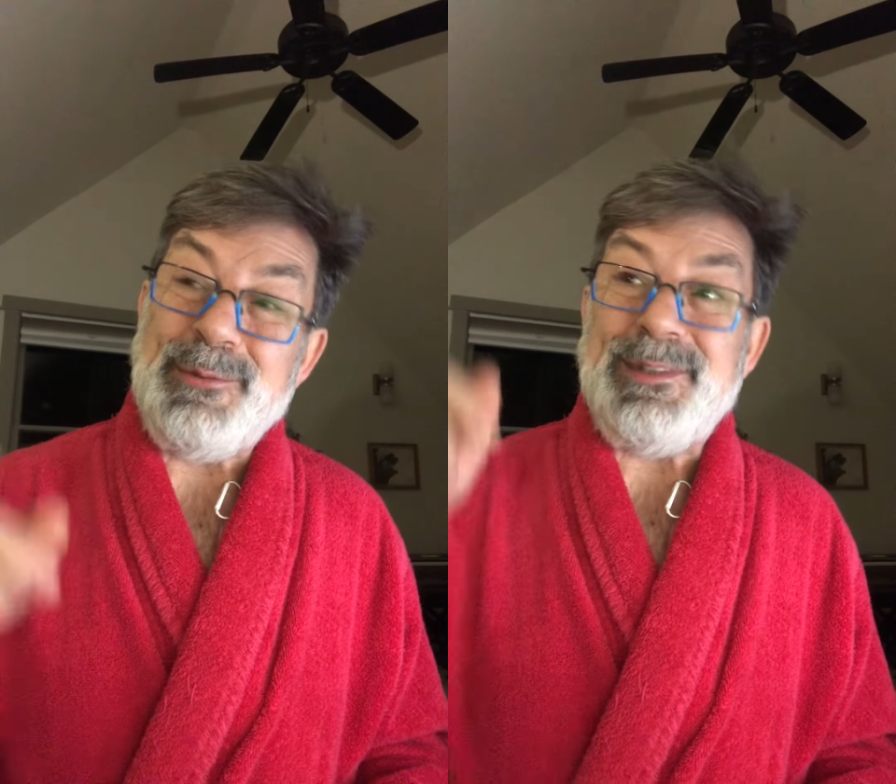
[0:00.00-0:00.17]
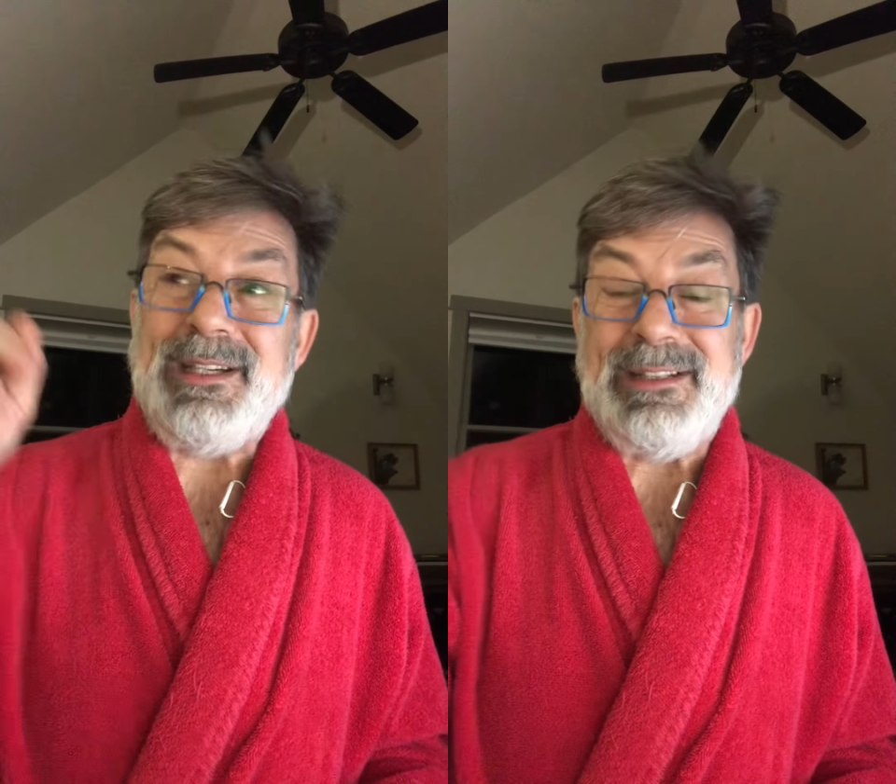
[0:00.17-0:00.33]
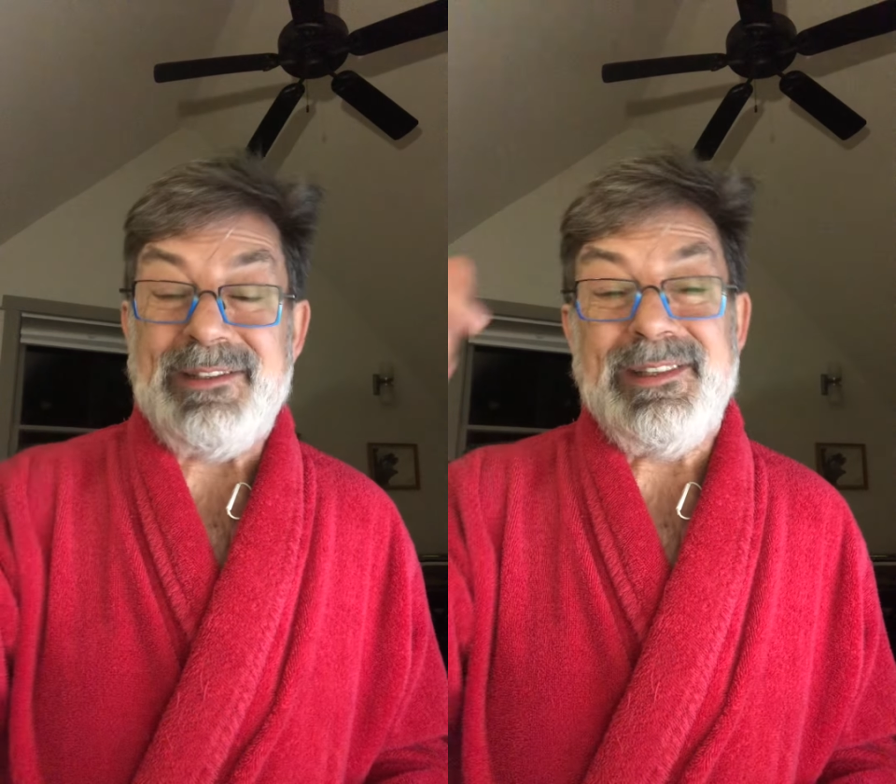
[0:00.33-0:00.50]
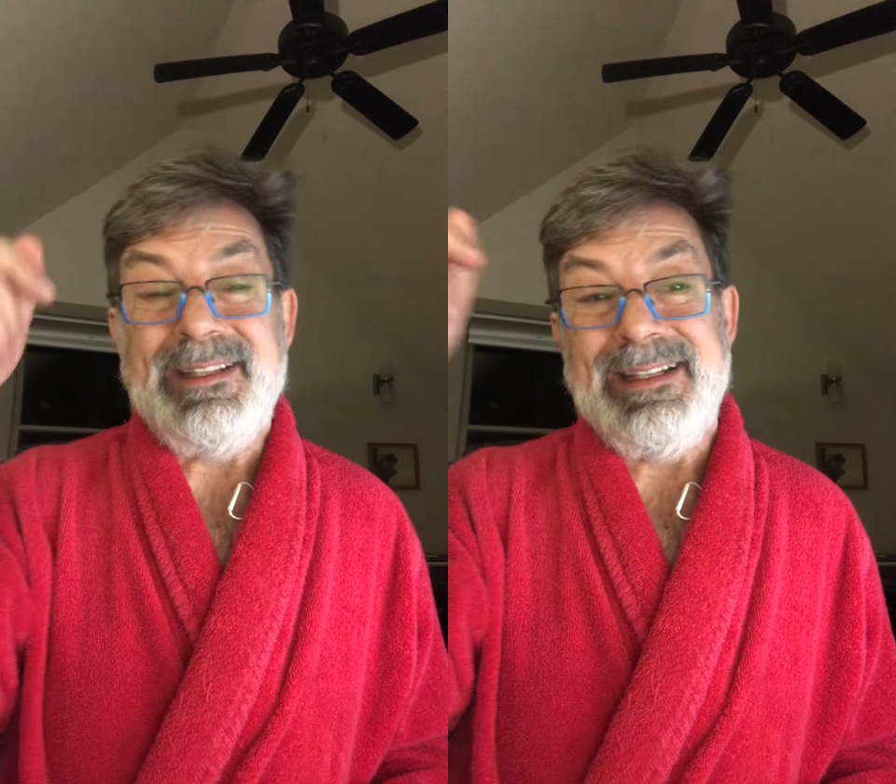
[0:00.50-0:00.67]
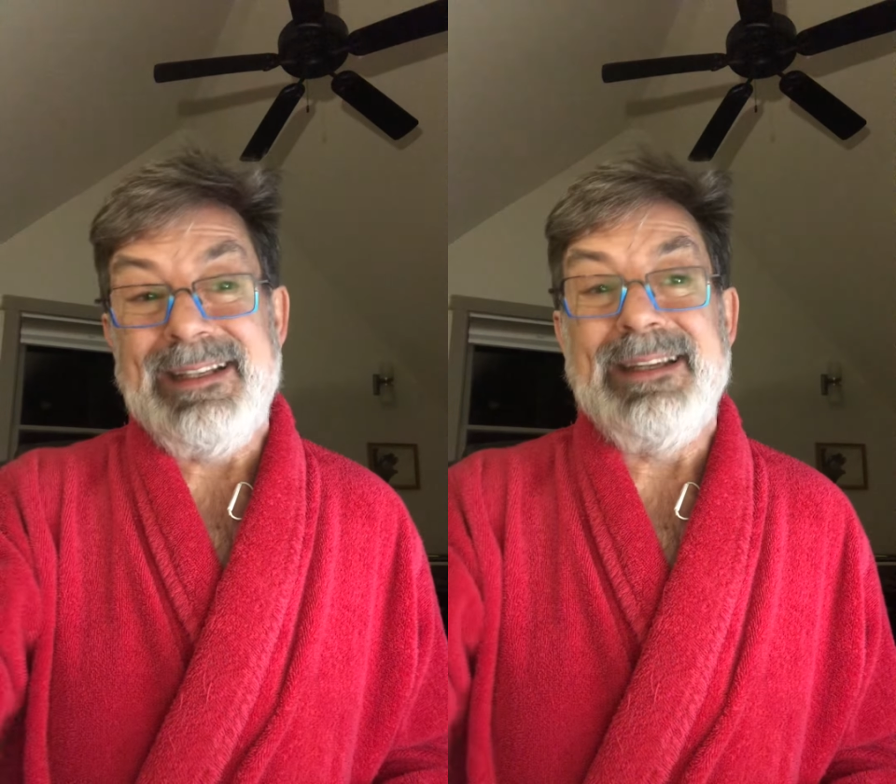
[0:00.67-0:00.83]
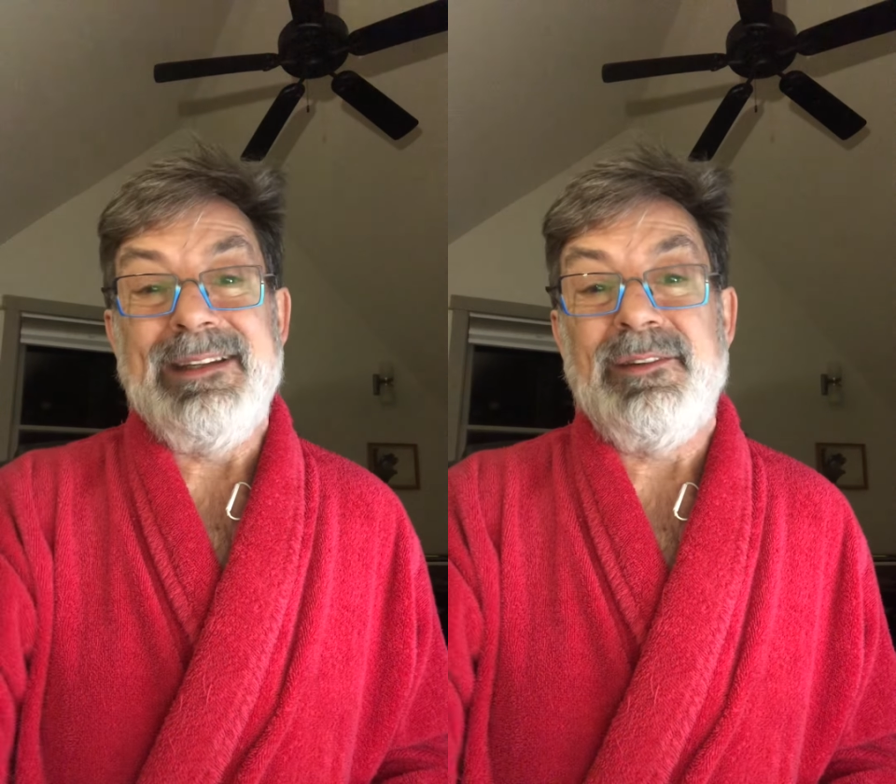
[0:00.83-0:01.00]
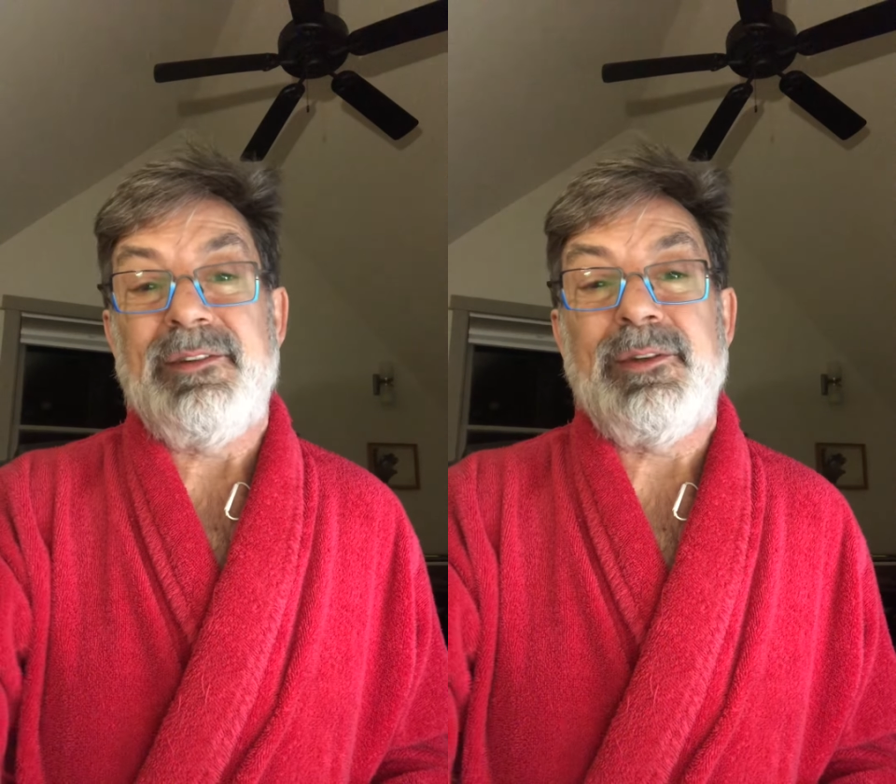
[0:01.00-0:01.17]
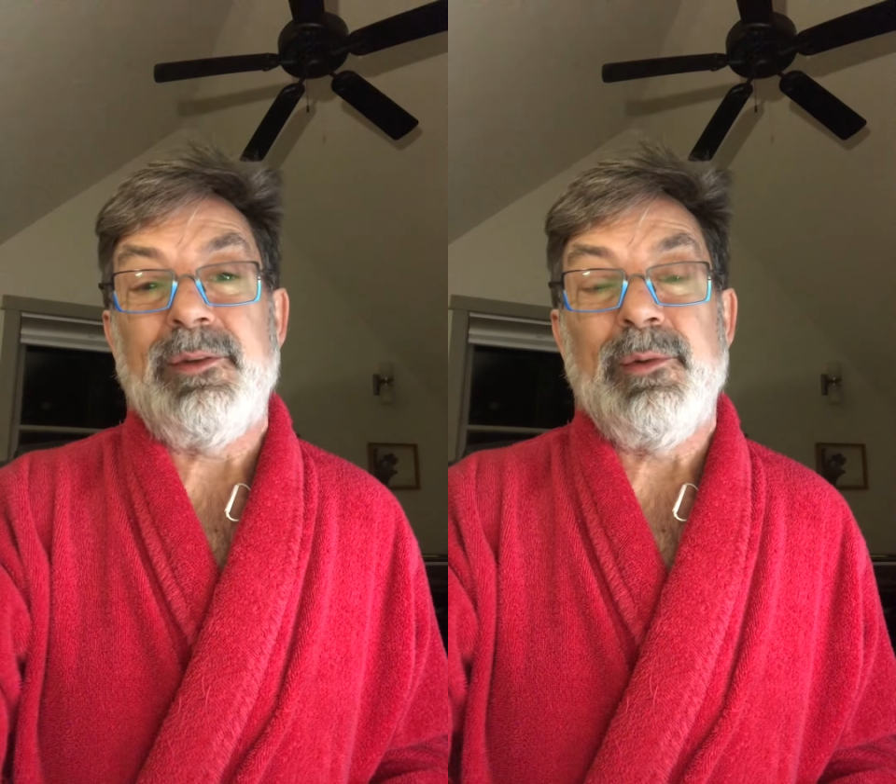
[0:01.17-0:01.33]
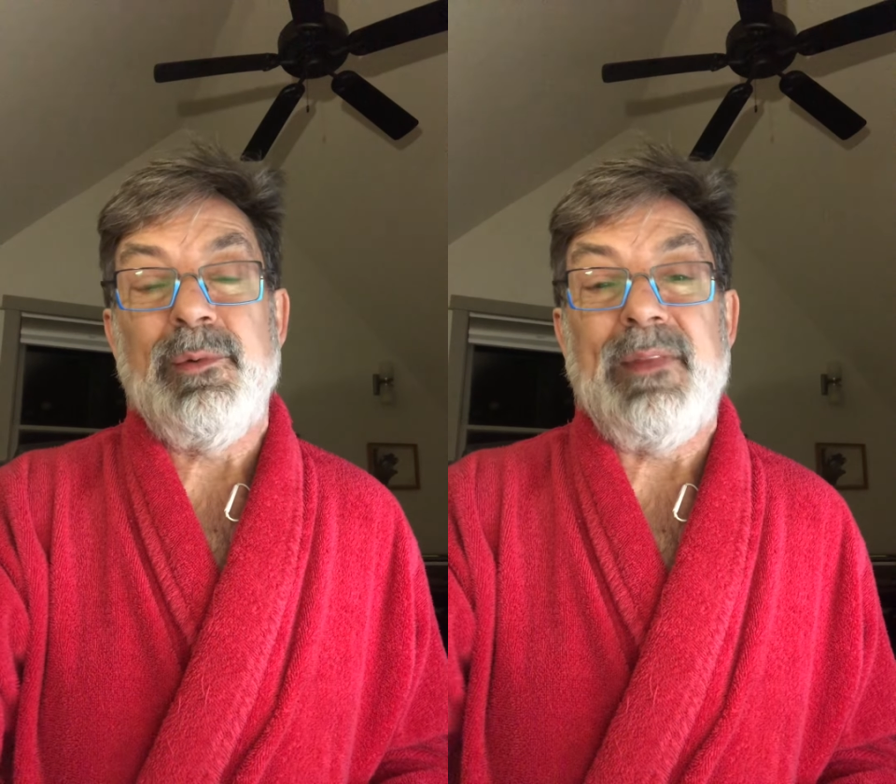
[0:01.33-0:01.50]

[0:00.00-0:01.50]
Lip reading: touching into